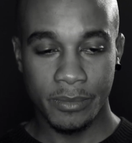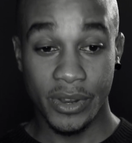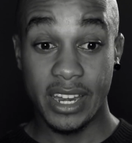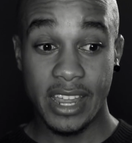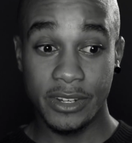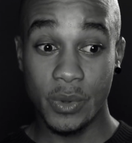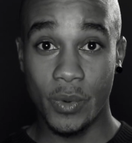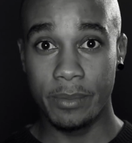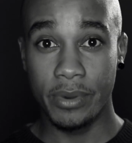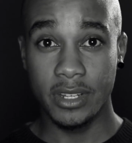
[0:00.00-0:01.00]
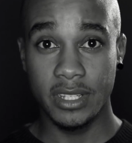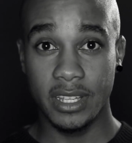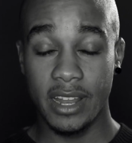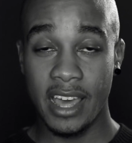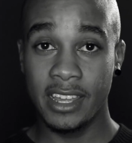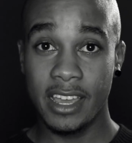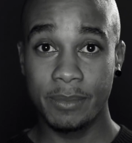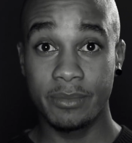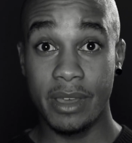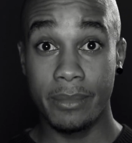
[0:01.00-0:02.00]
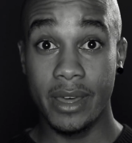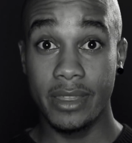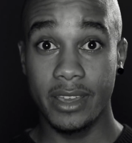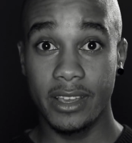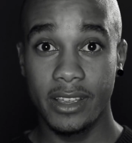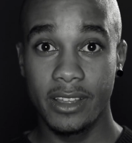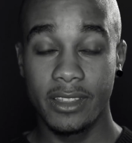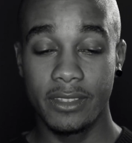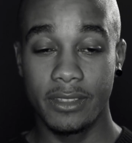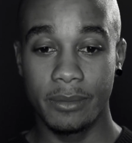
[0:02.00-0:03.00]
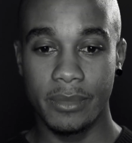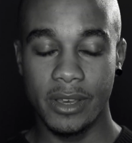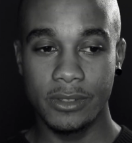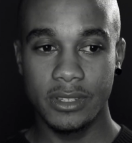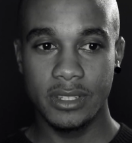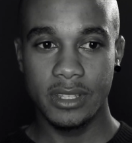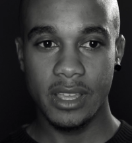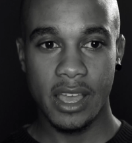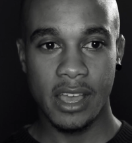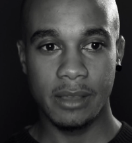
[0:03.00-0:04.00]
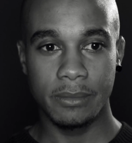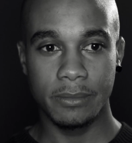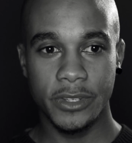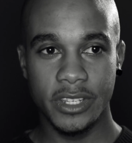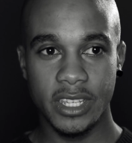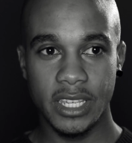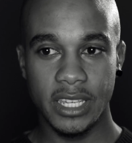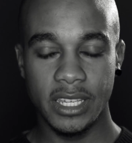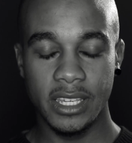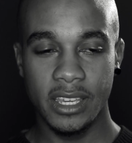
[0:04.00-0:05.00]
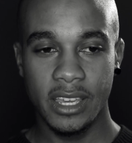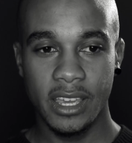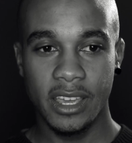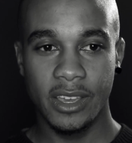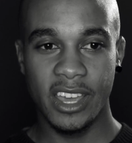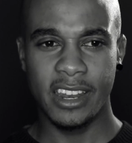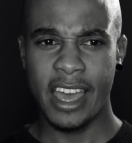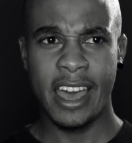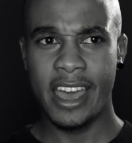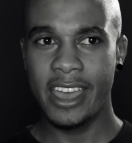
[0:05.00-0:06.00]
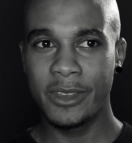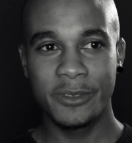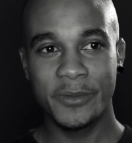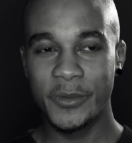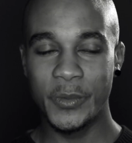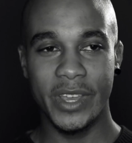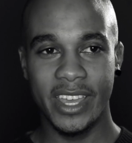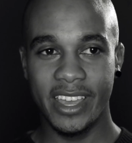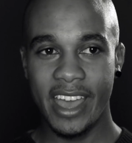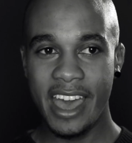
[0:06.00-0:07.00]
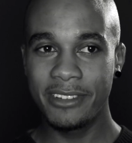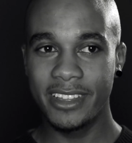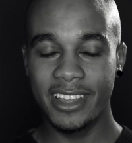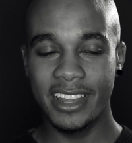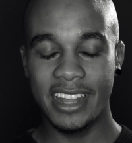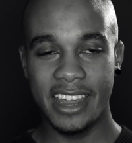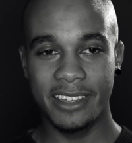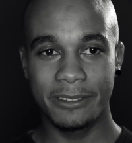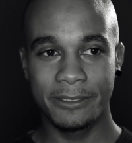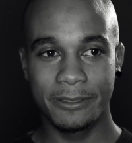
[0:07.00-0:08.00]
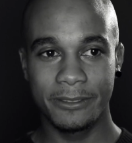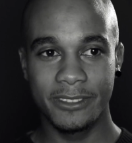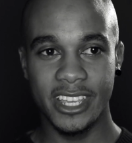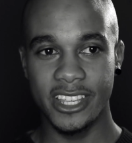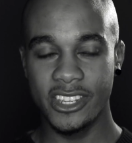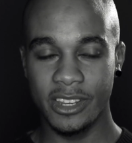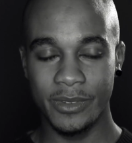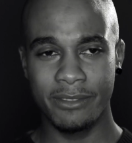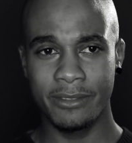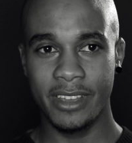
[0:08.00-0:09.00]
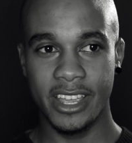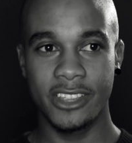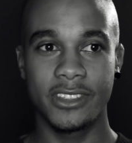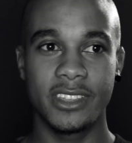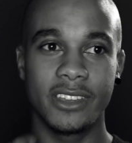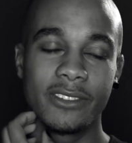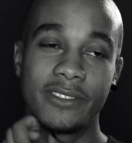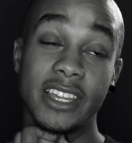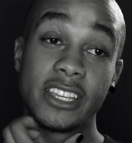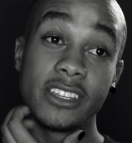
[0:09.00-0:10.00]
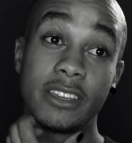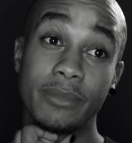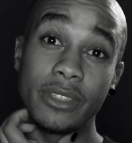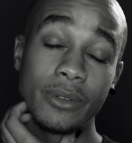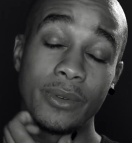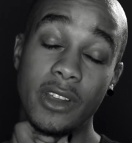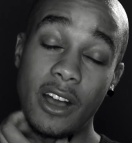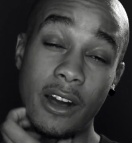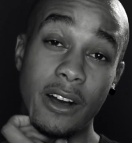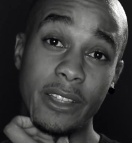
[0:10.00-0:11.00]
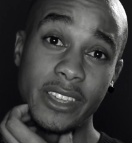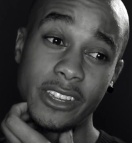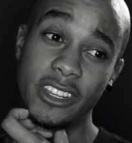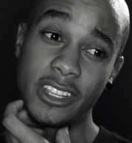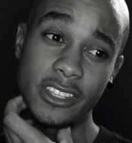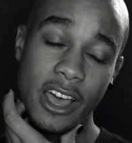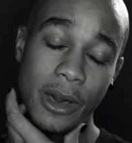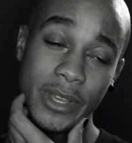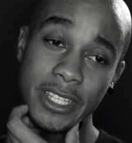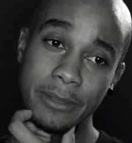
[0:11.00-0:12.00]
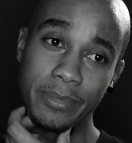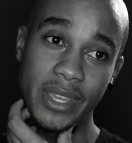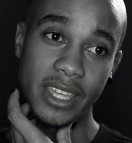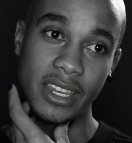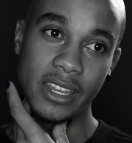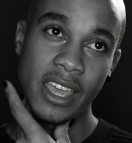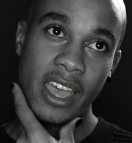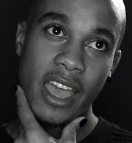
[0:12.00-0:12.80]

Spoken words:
bring it down to one person, I look up to my mother the most. She and we have a lot of tension. We have a very interesting relationship, but through it all, she's always been